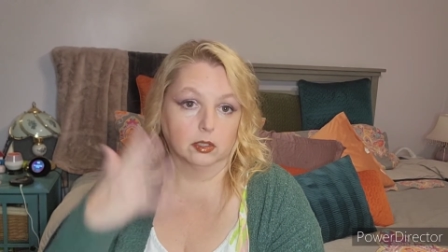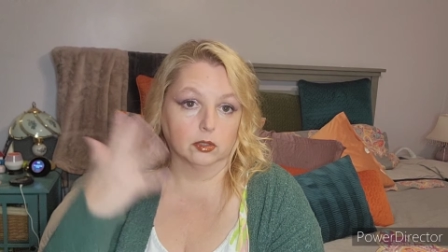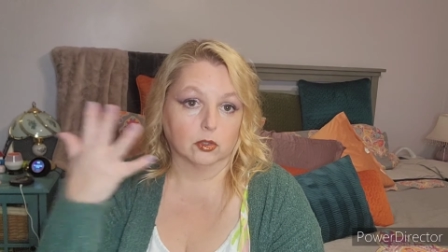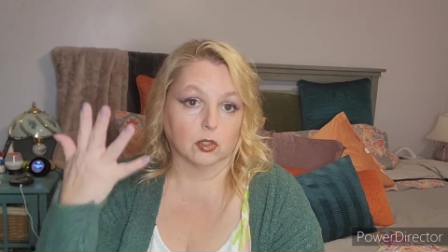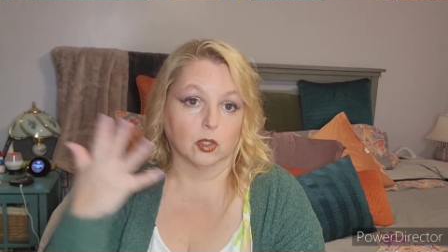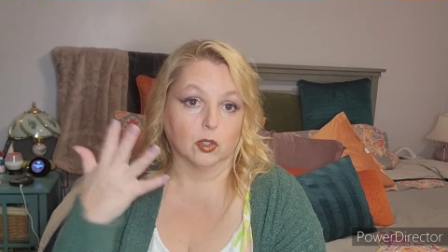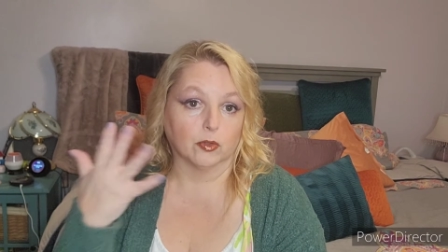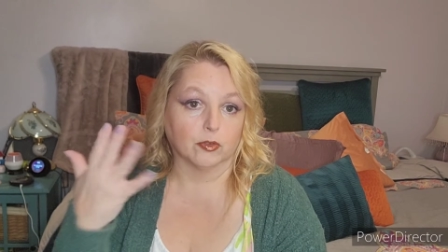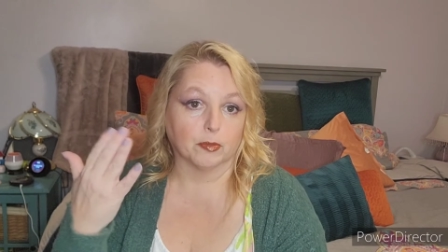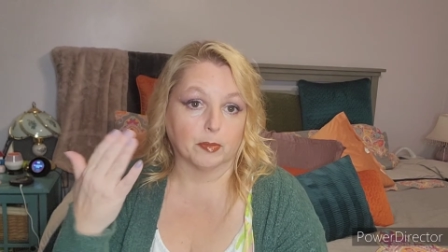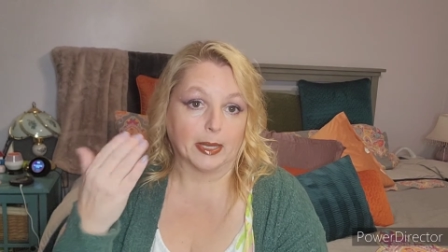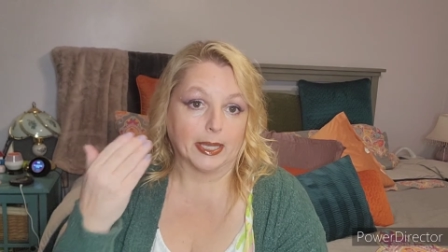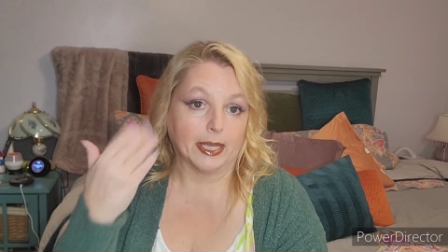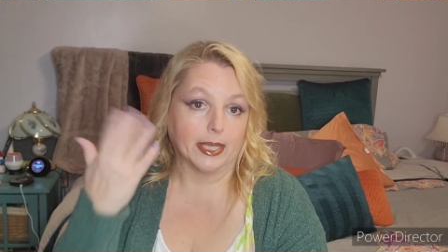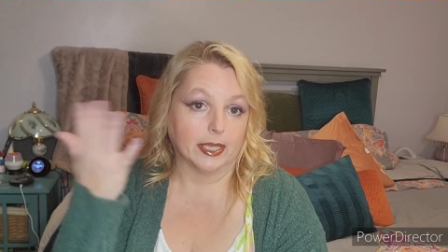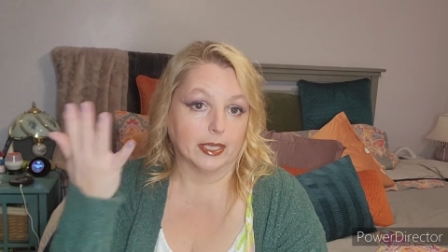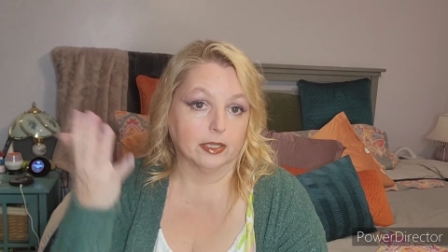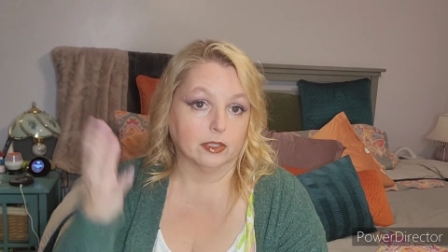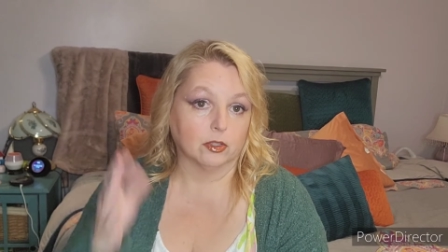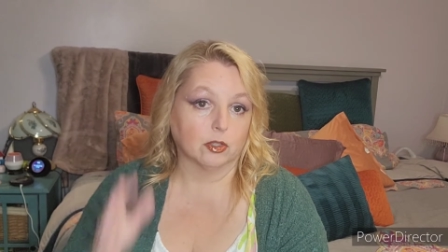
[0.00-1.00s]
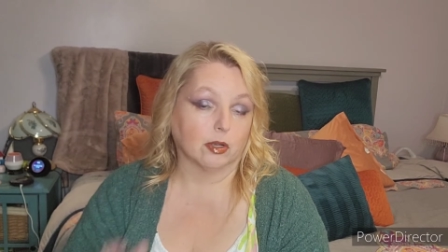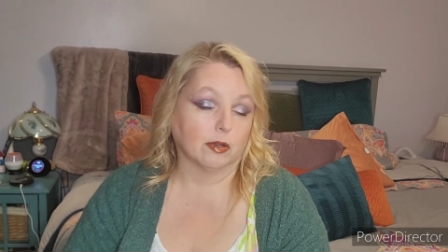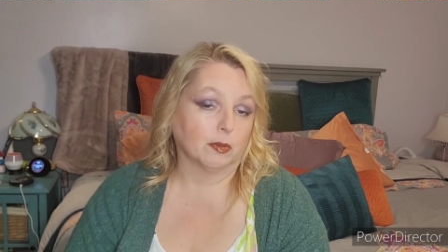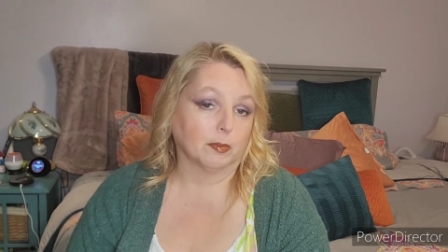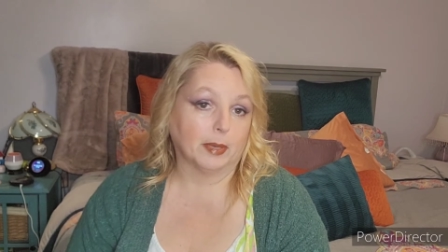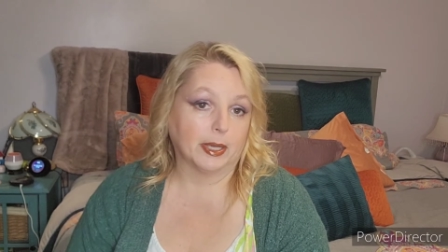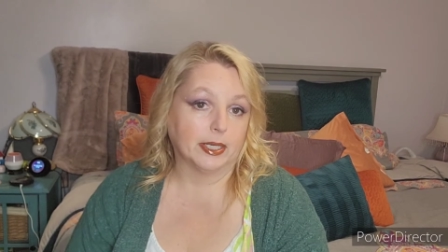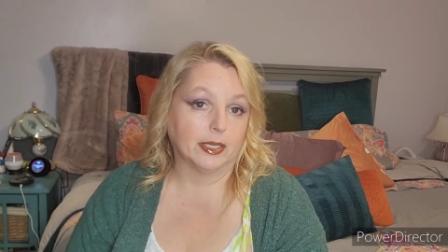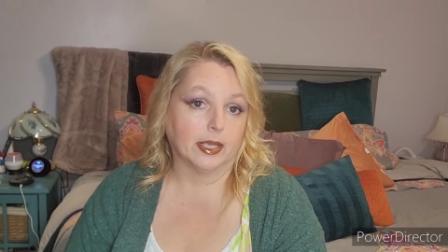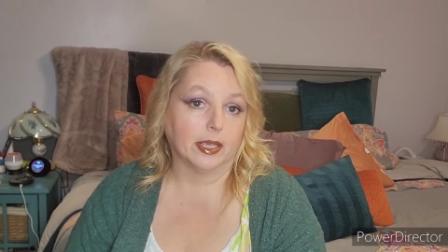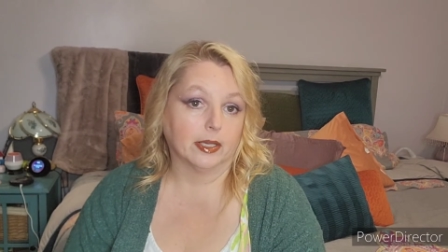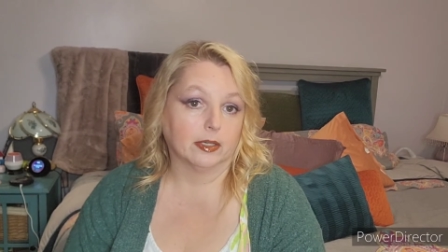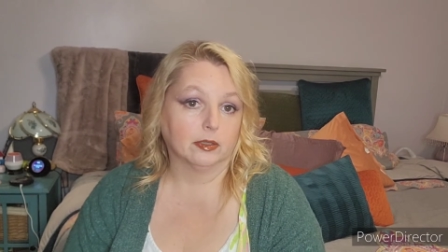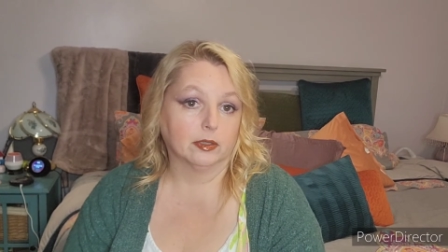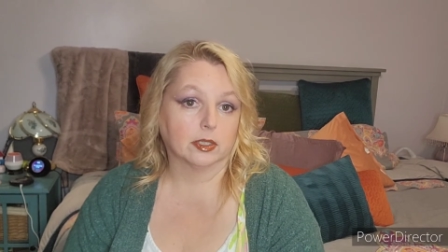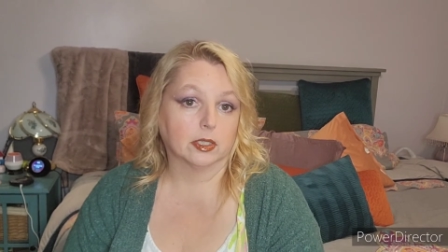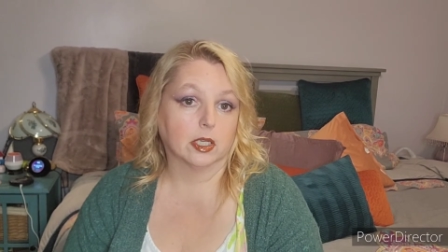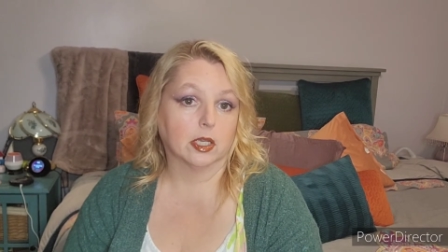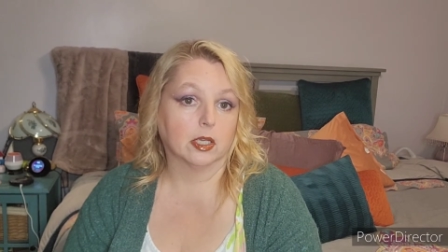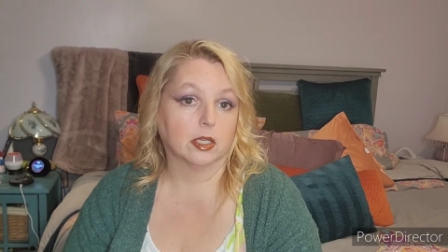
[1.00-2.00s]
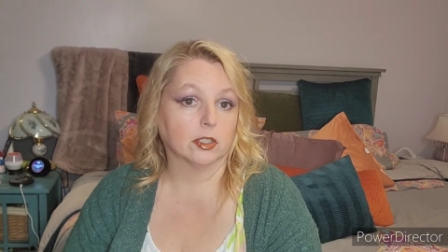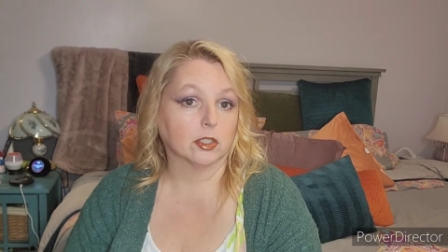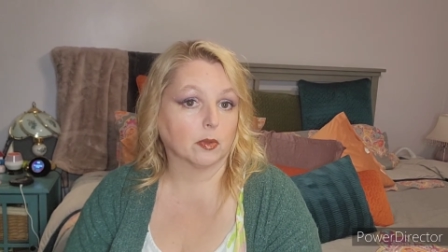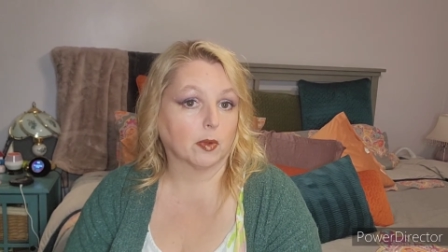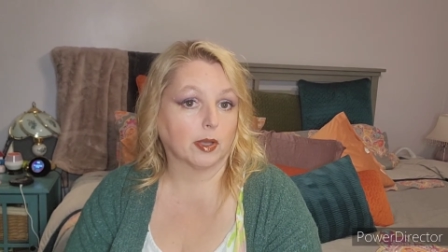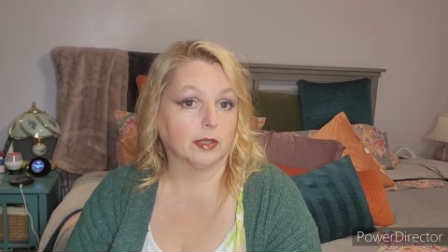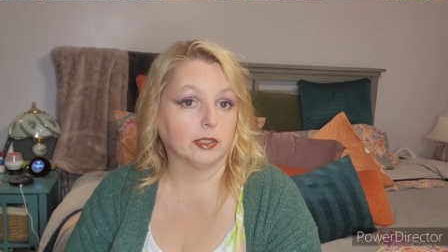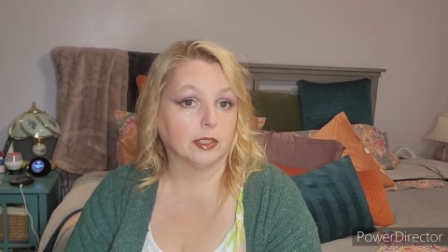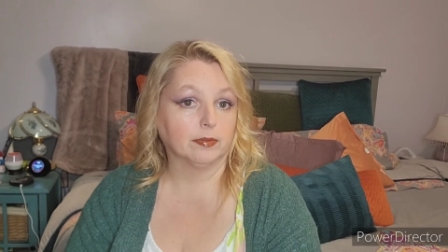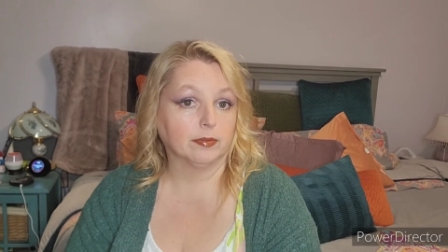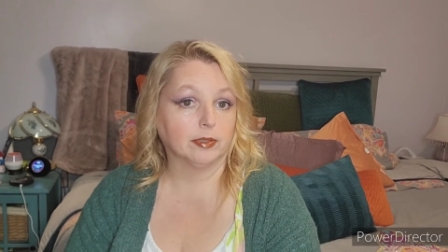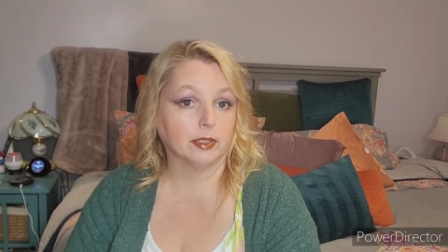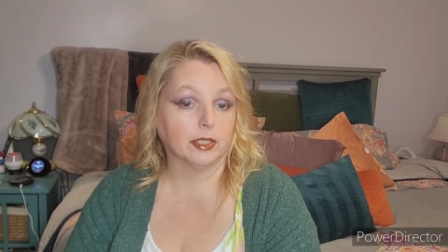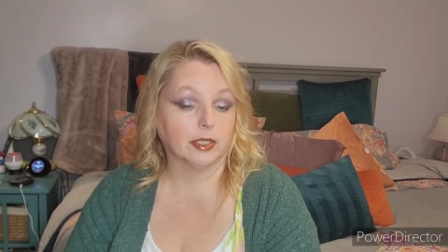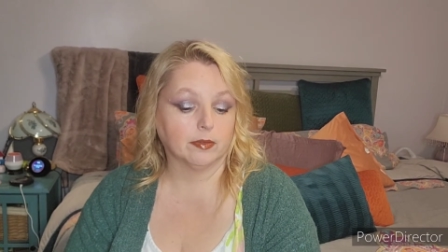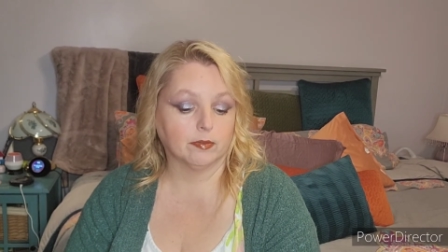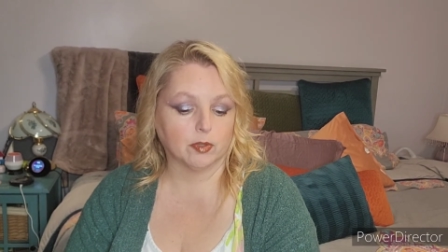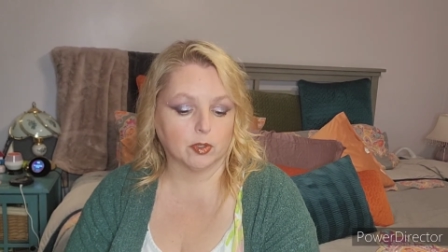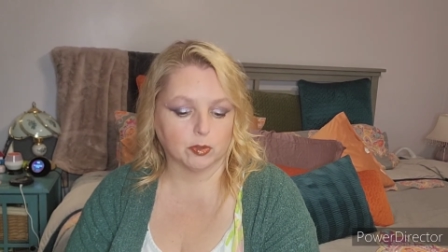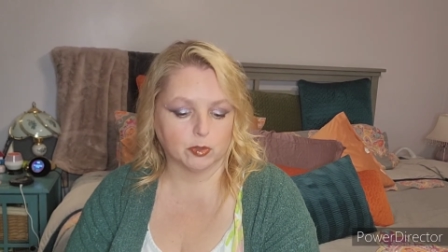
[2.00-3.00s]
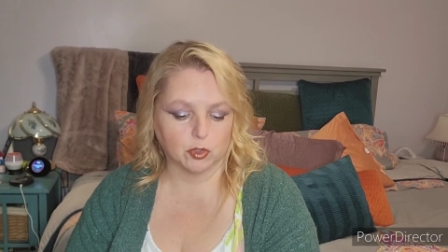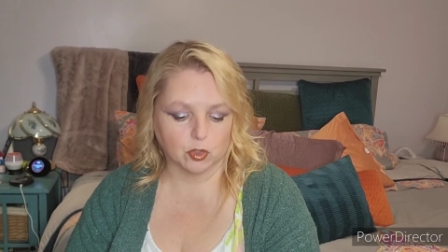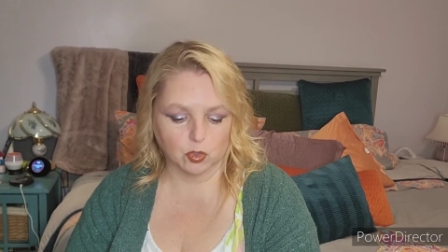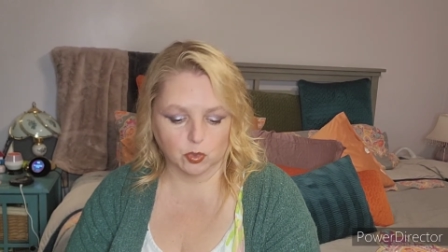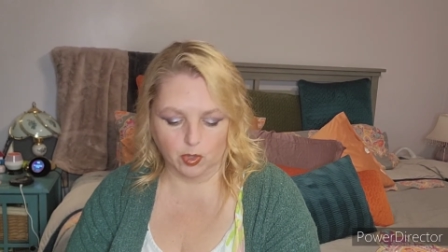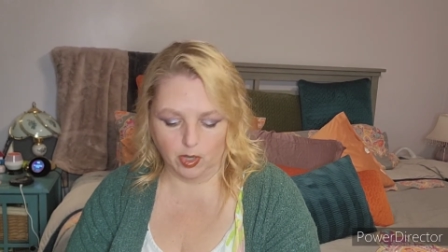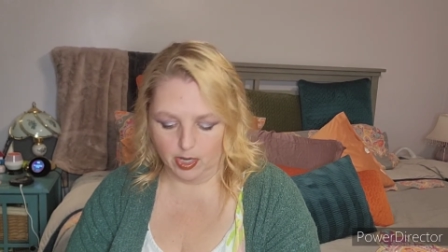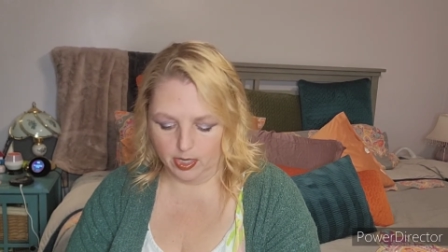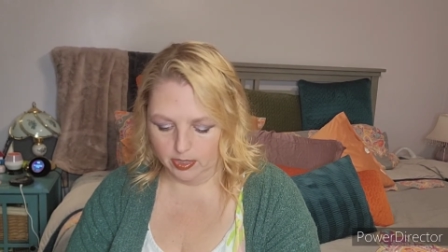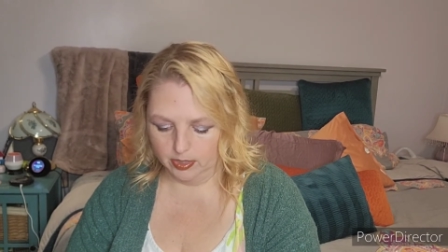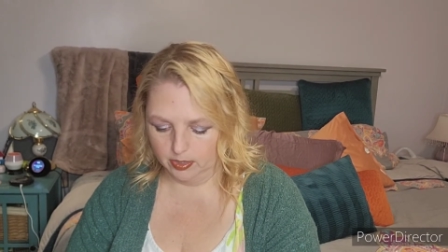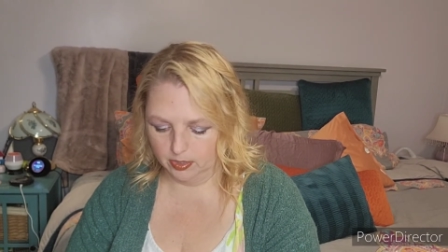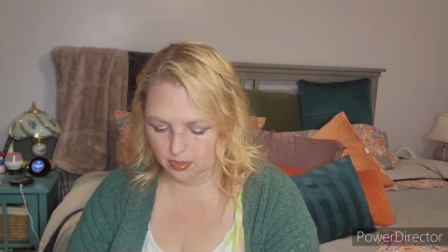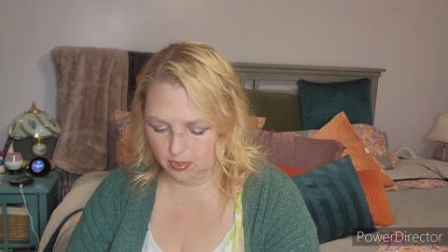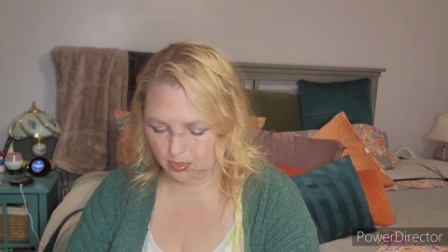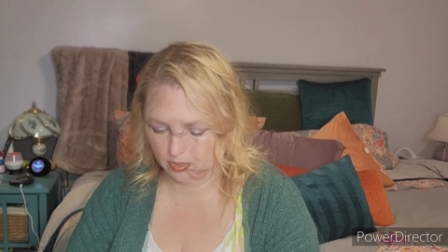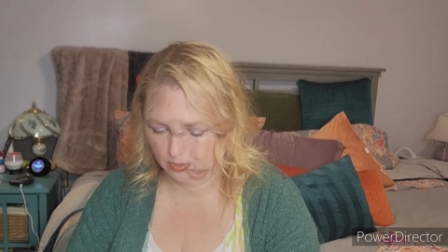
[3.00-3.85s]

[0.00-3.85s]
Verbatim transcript: it's all over my hands, all in my nails. So I'll definitely give those a try.